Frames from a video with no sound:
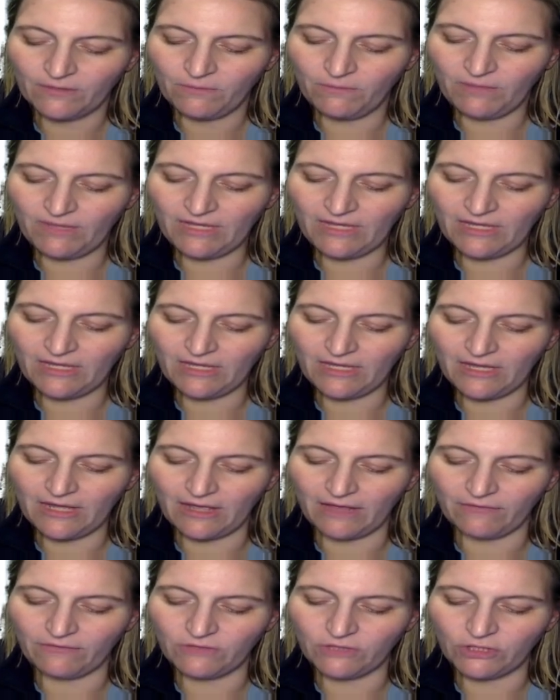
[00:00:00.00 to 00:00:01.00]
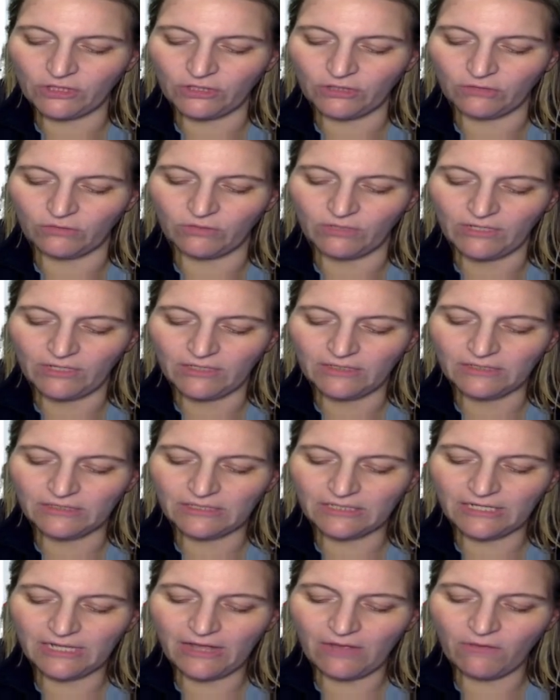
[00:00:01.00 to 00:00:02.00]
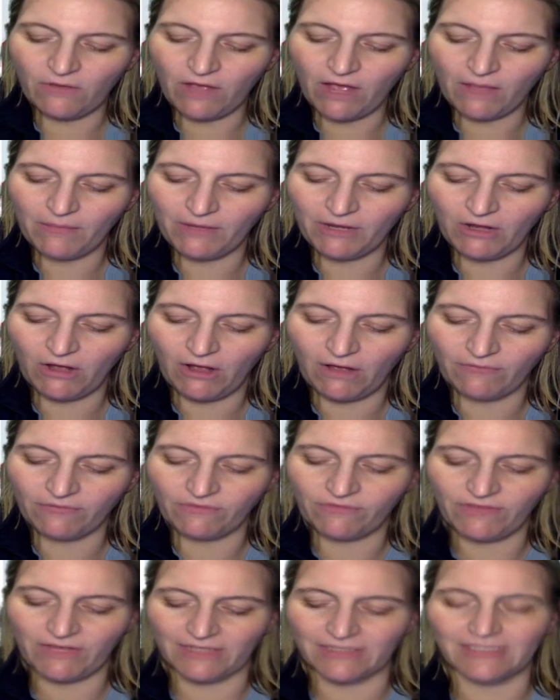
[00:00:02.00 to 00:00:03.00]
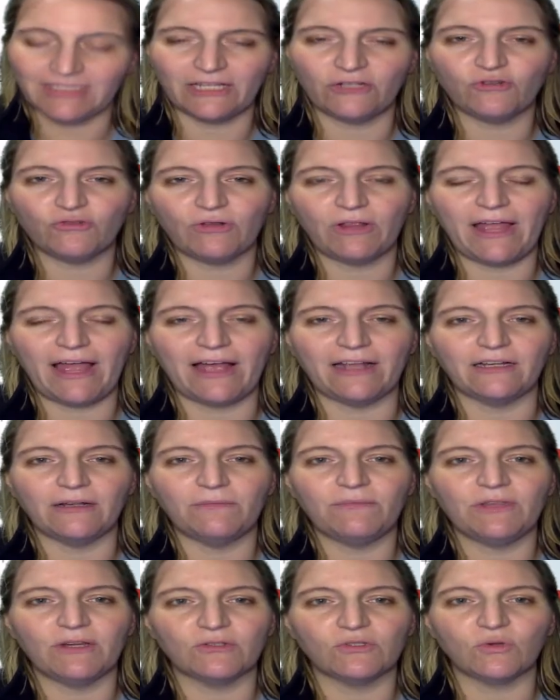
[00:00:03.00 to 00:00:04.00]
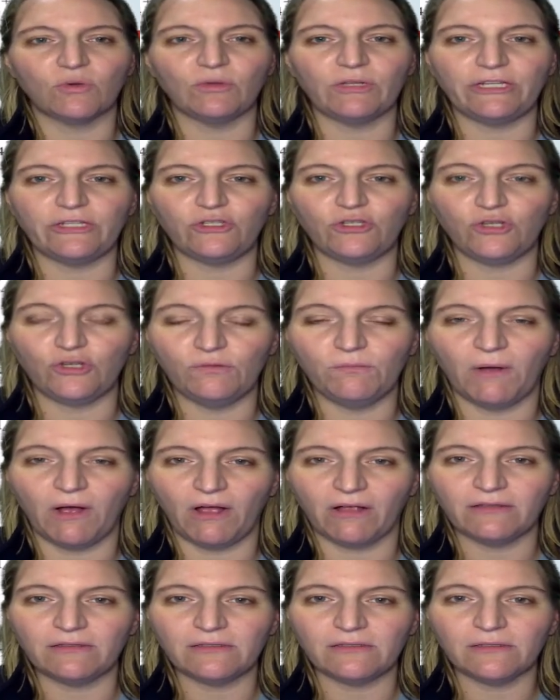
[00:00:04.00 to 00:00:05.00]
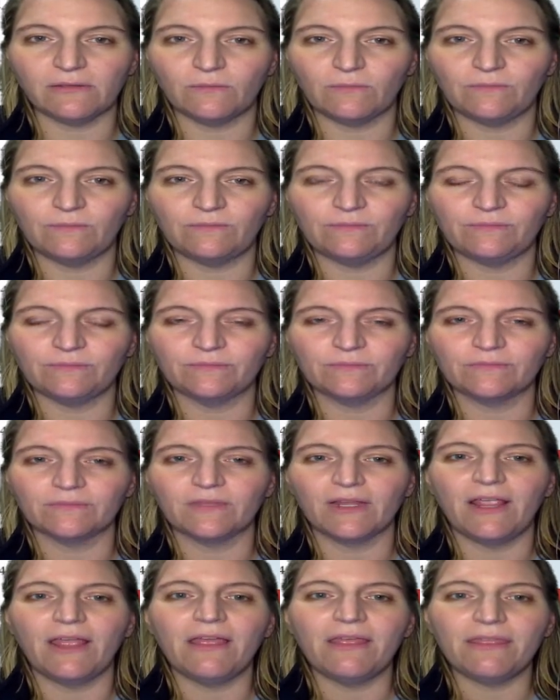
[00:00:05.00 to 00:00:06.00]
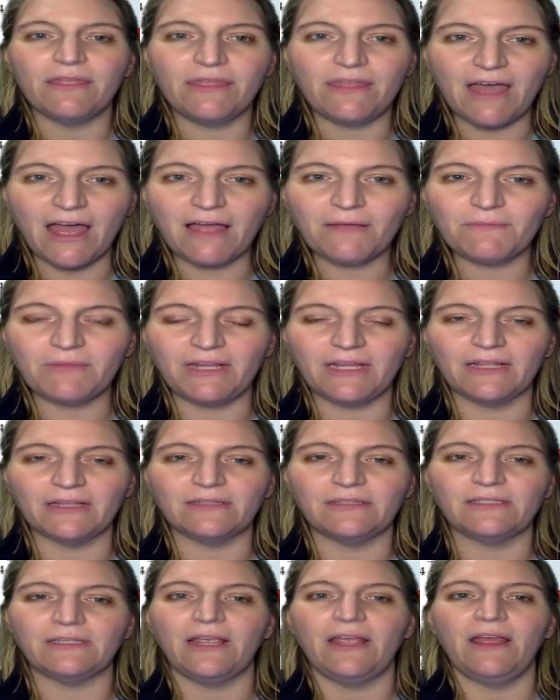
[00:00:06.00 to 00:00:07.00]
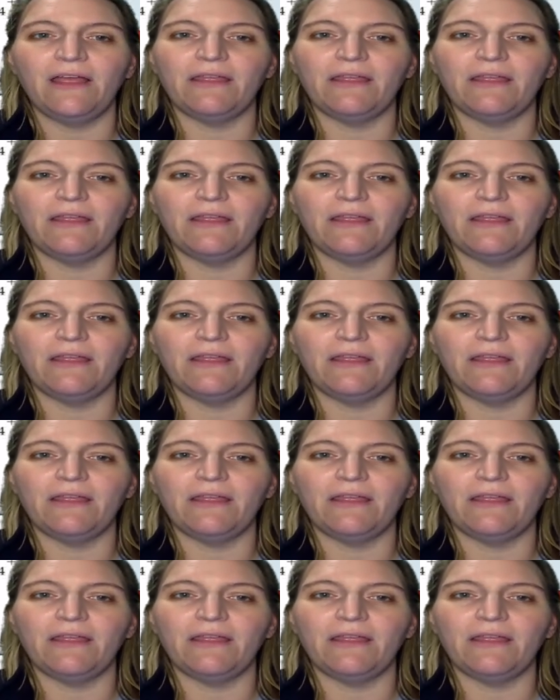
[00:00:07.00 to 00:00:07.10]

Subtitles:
BeF2, see how coming off of that central atom, there's only 2 bonds? That means